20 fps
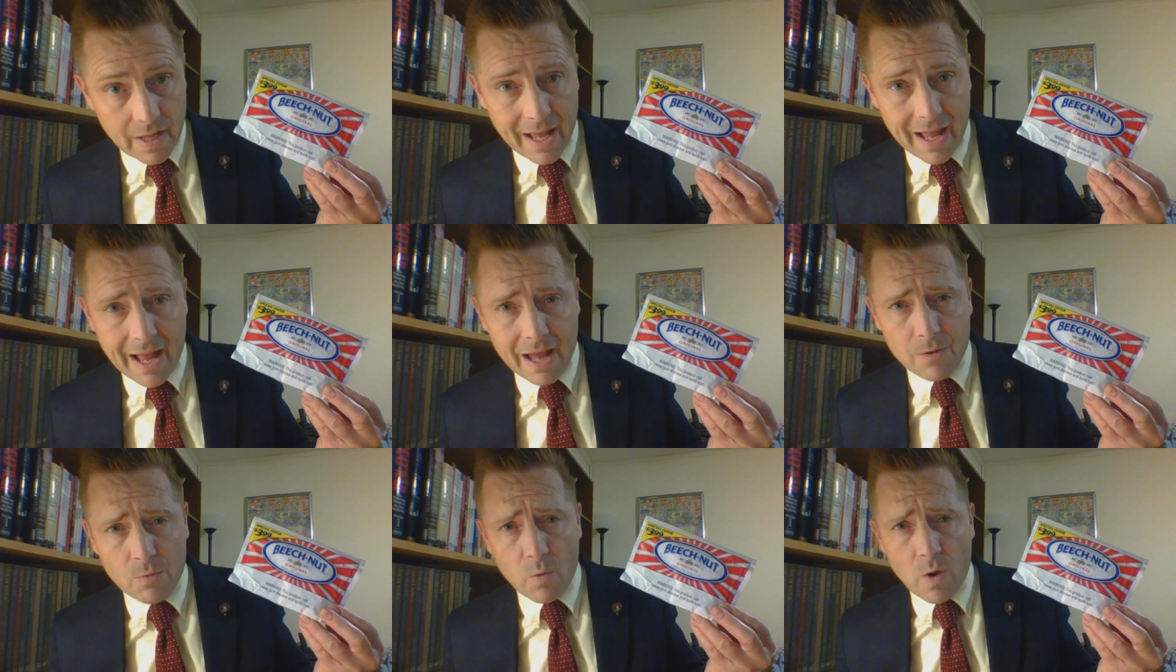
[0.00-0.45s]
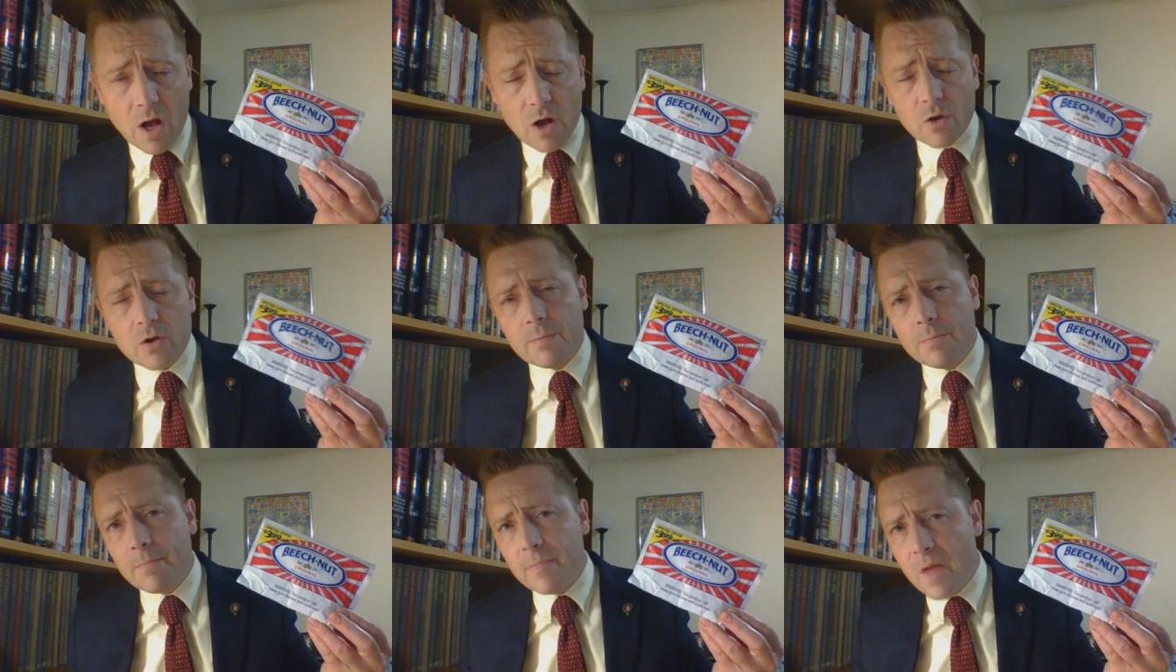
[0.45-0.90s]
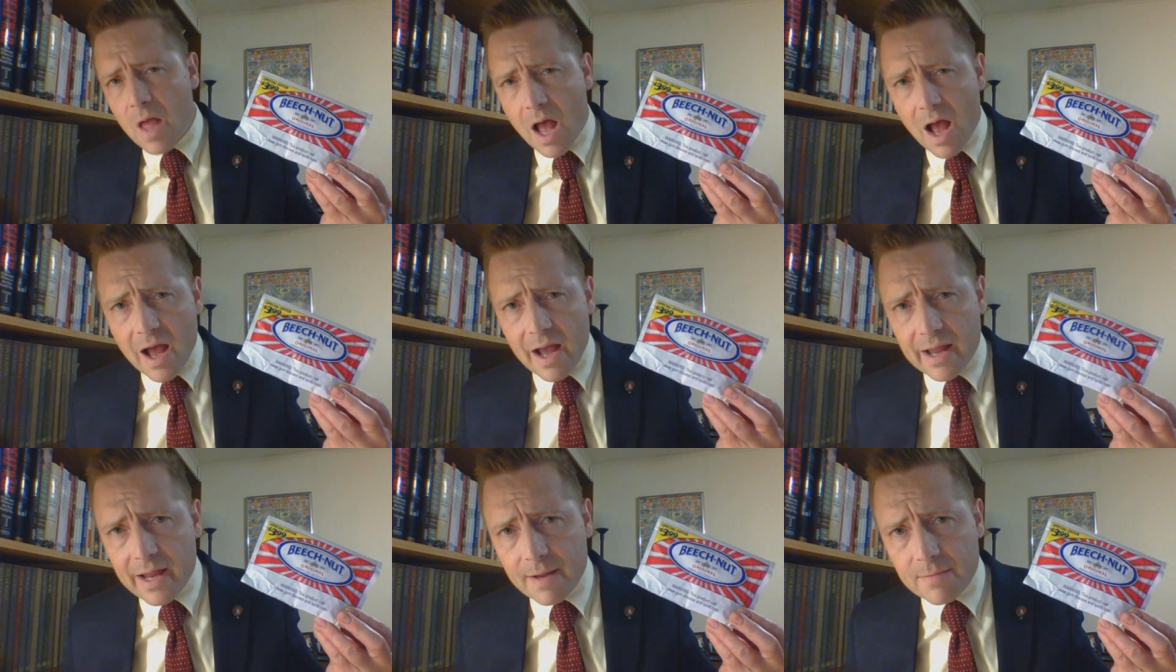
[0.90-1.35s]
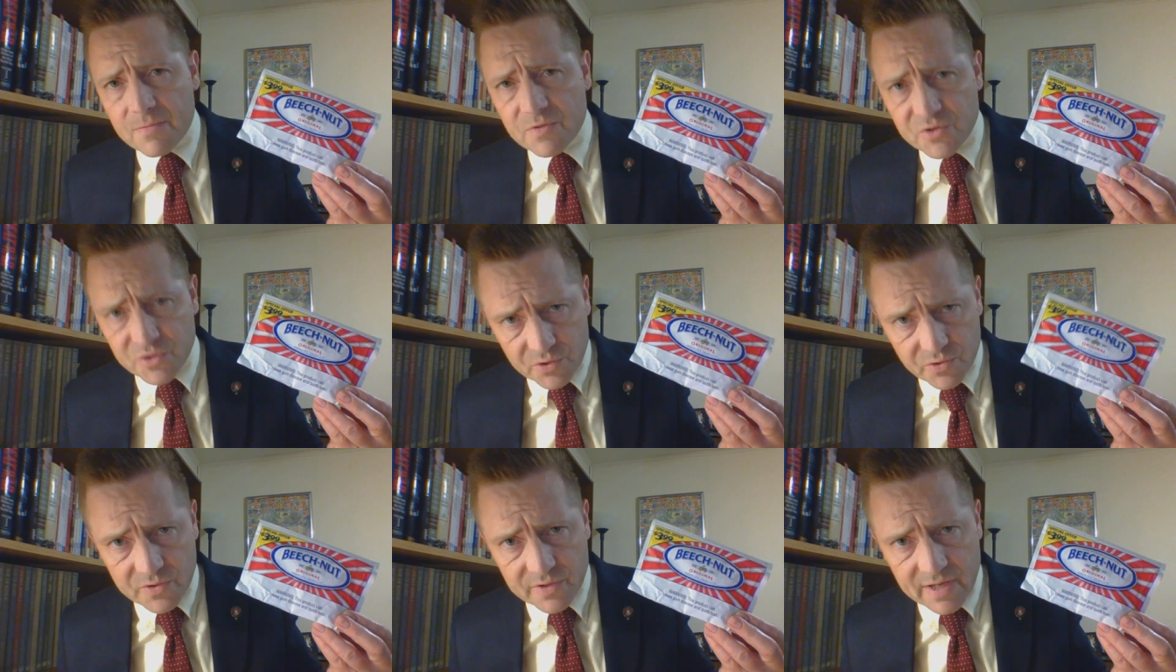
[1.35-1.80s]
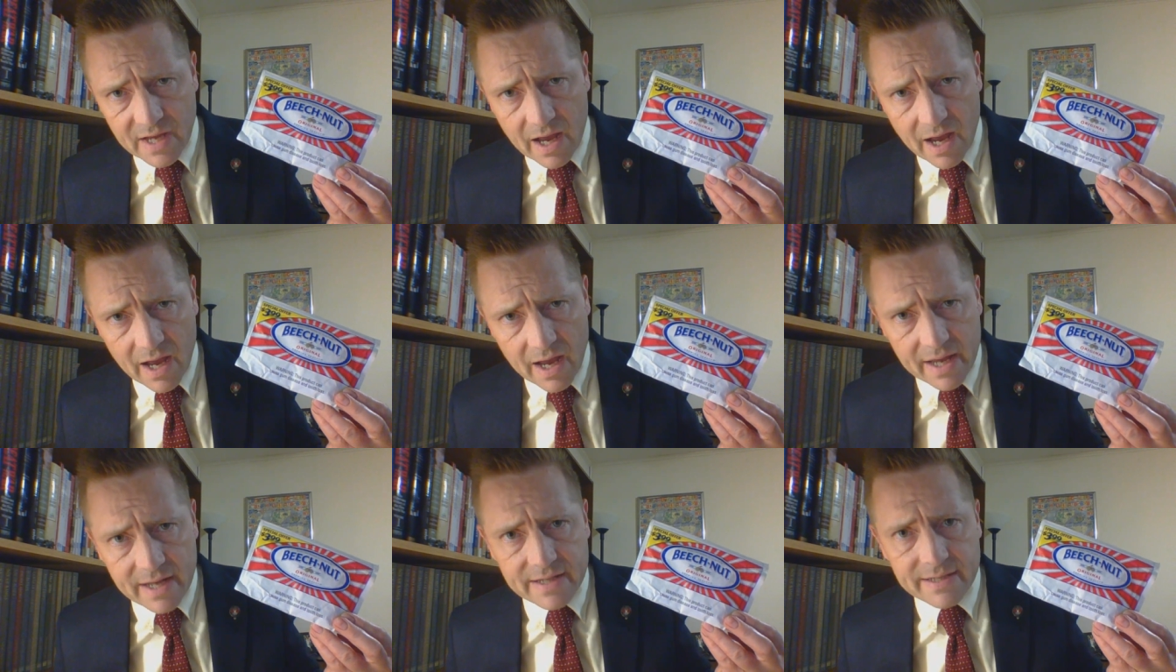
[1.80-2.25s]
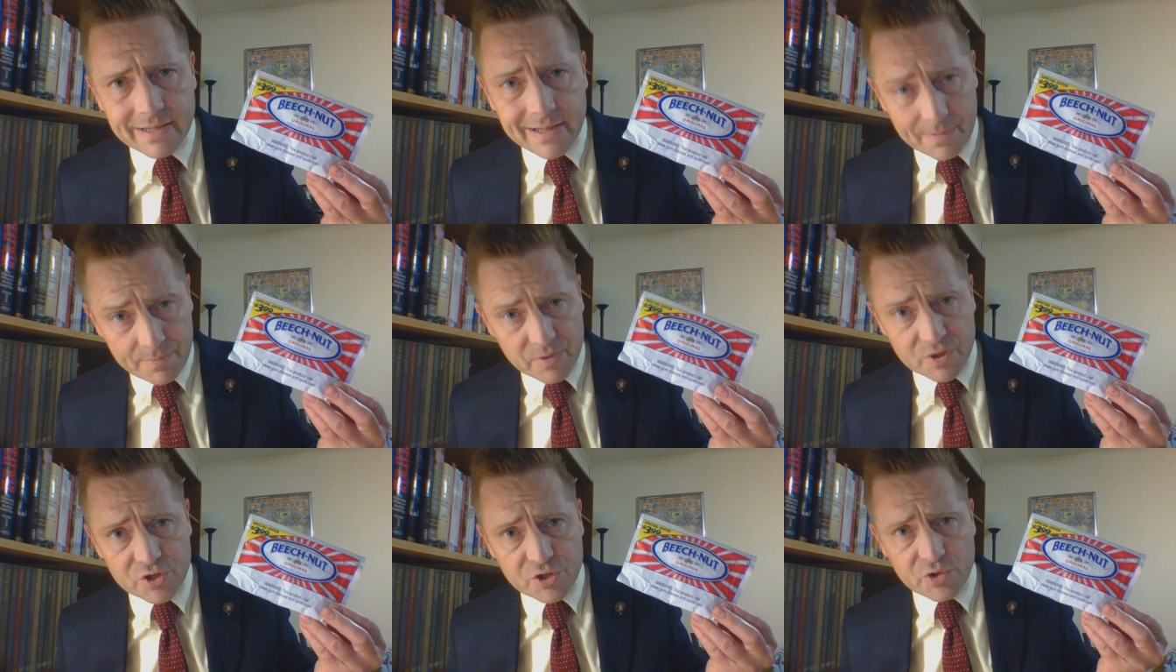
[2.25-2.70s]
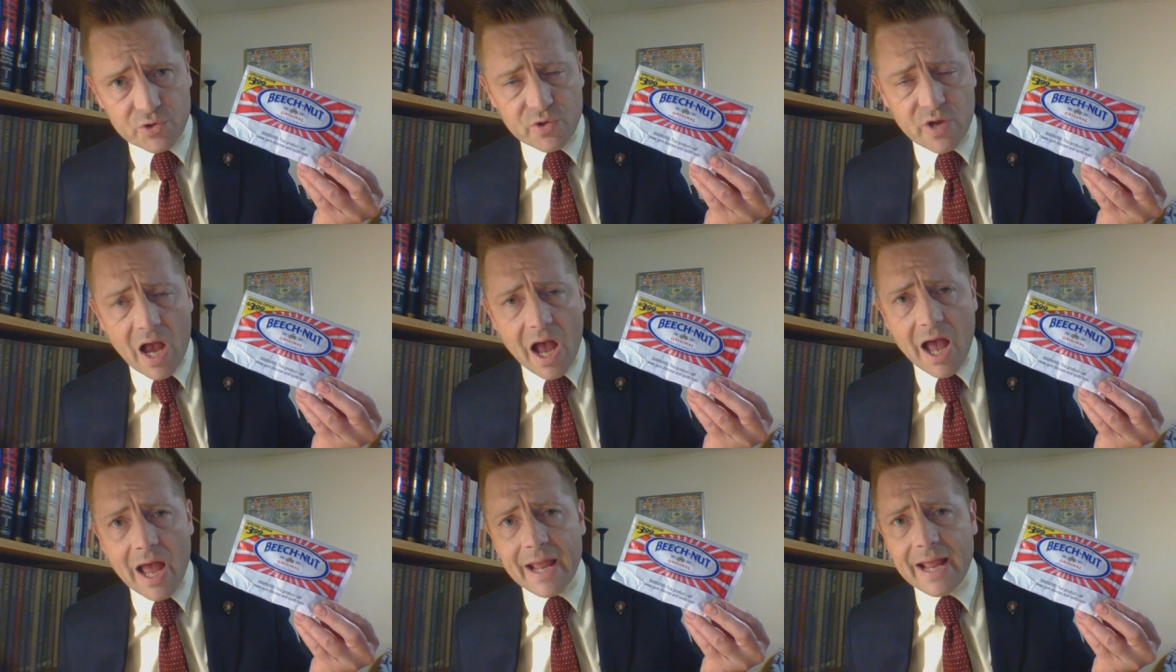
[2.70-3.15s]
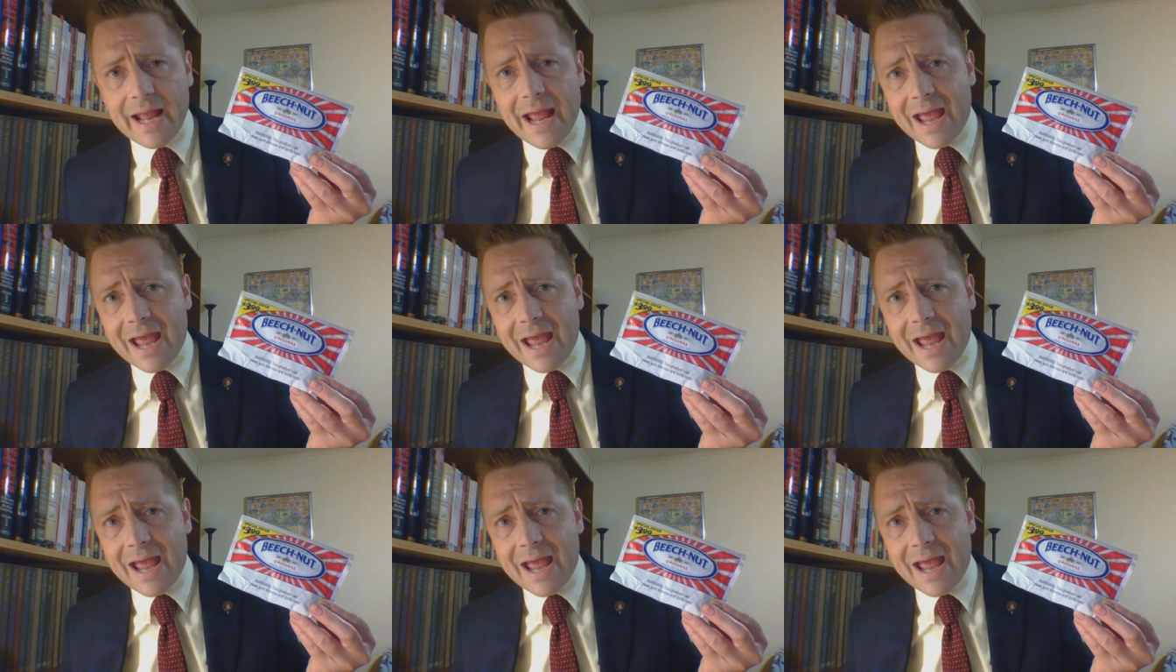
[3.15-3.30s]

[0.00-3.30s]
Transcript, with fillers: and welcome. I am the suit and tie dip and chew guy,